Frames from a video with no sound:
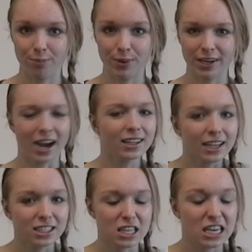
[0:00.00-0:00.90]
but I
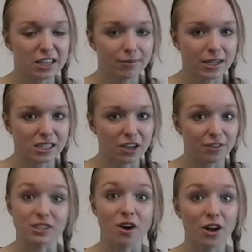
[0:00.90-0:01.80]
like to think of
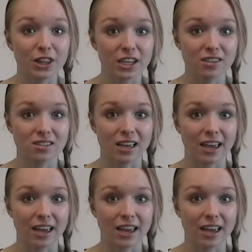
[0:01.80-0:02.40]
myself as all these